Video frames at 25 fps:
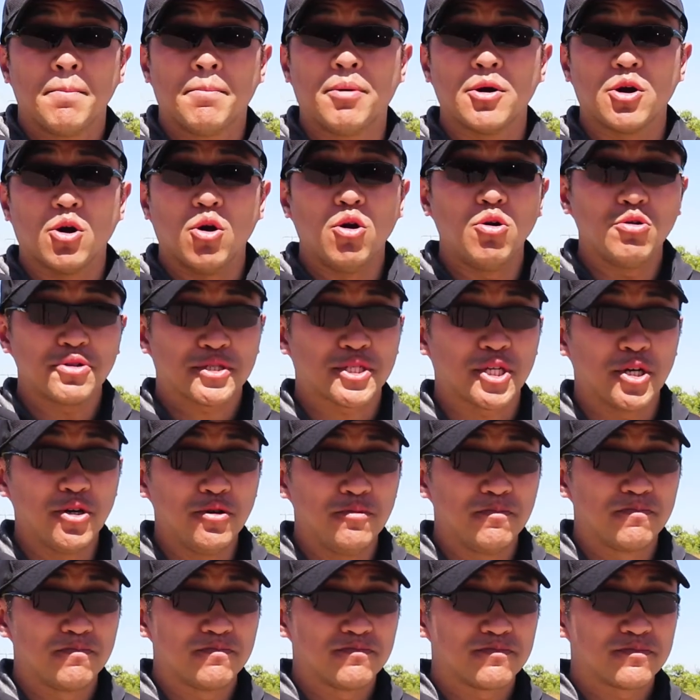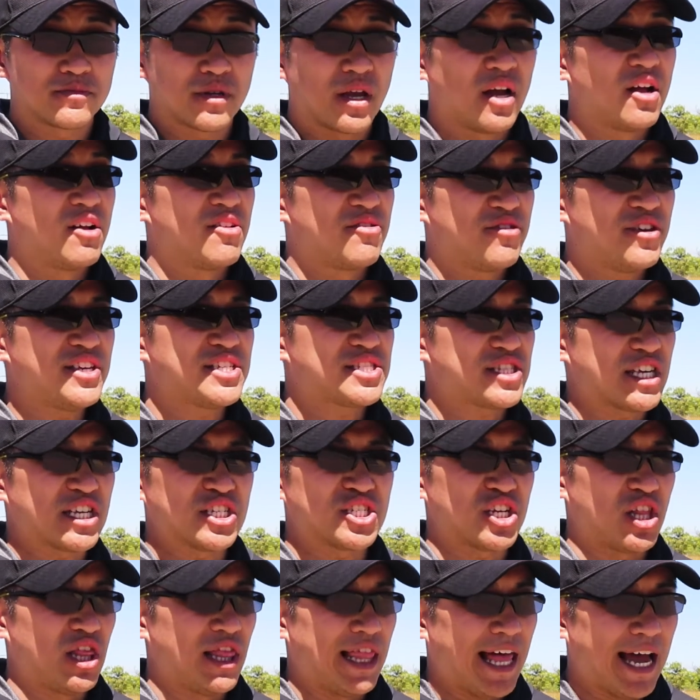But also, these
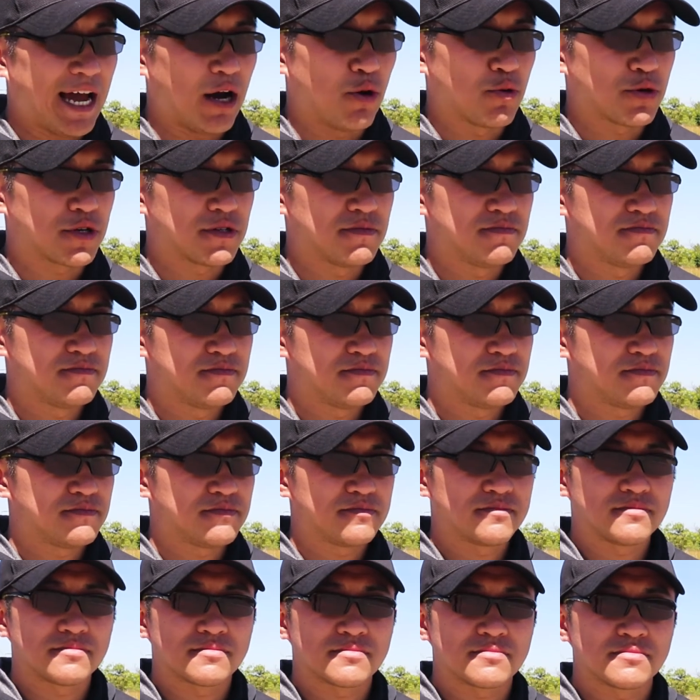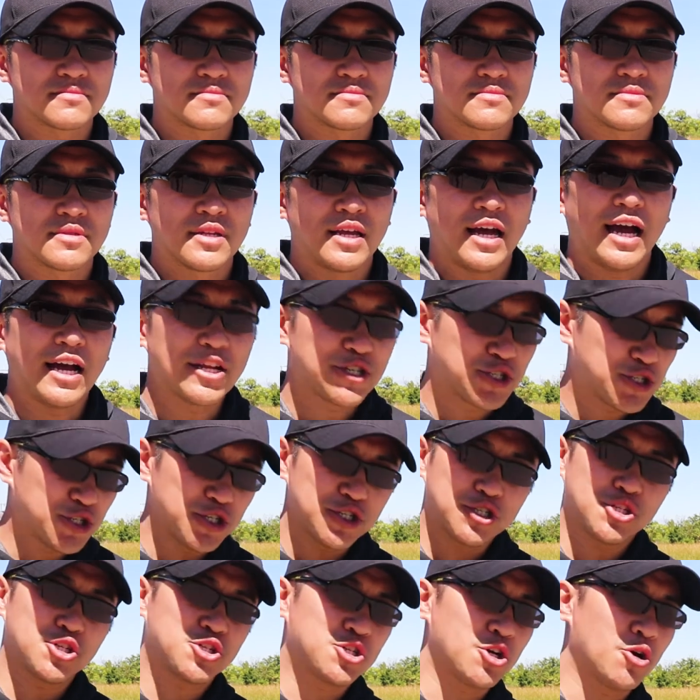things are loud. And
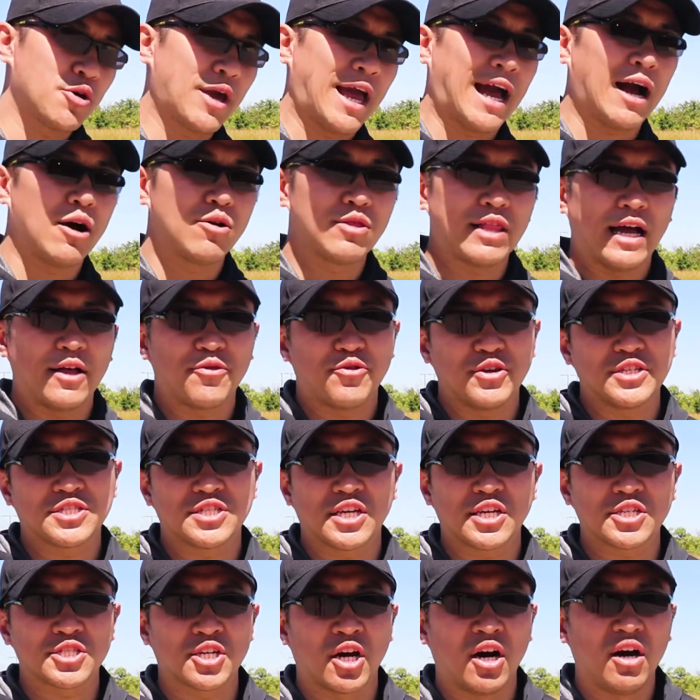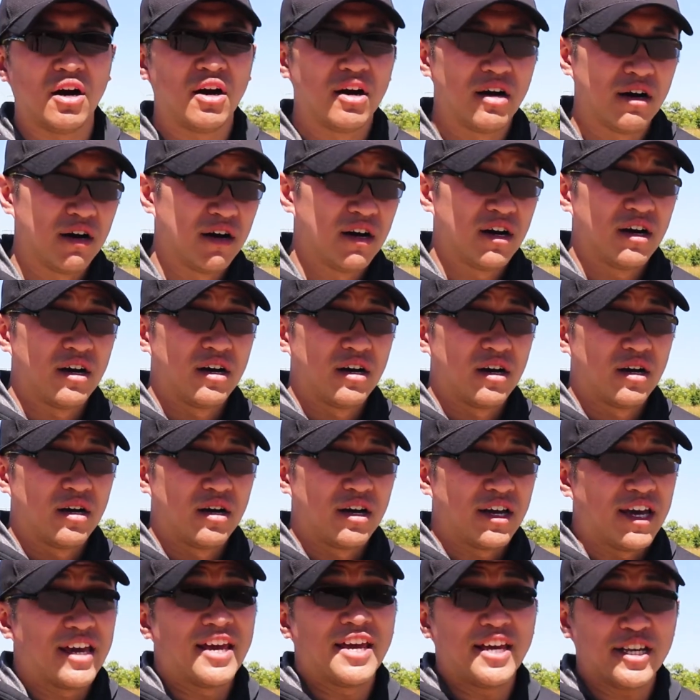just to show you how loud these things are,
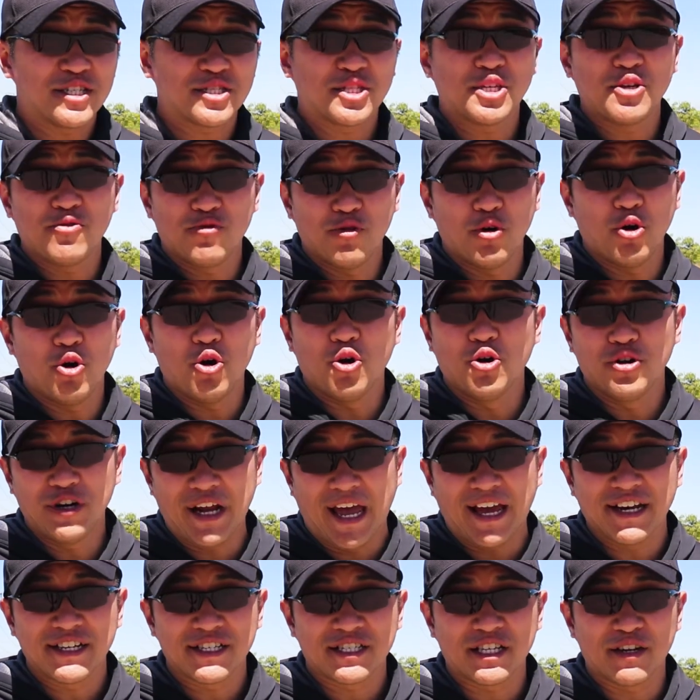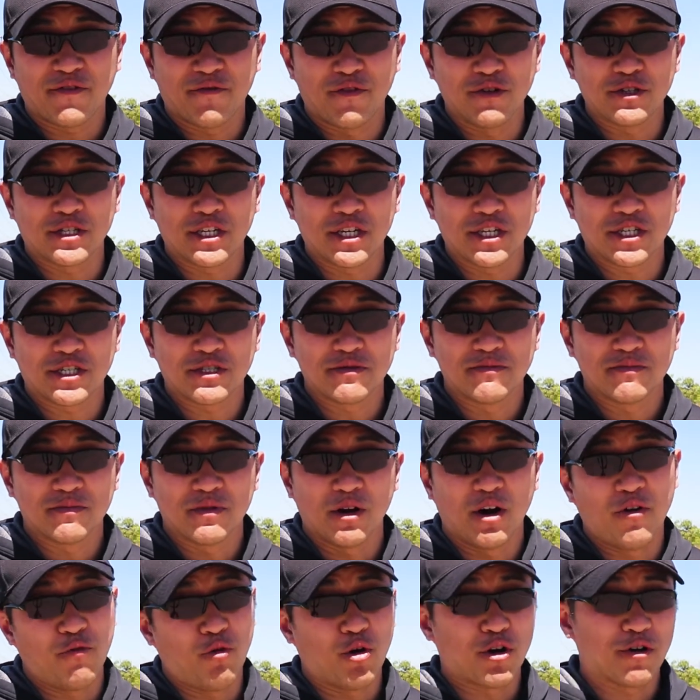here's the raw, unedited footage
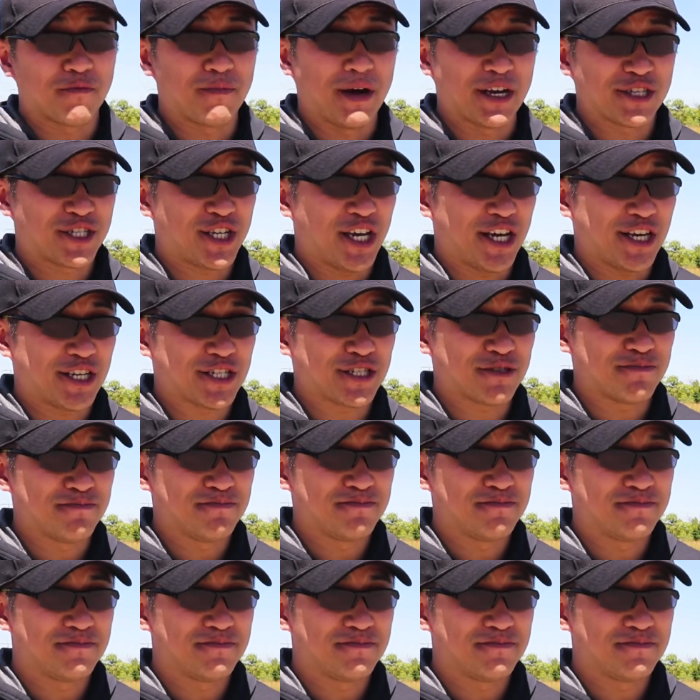of one of my takes.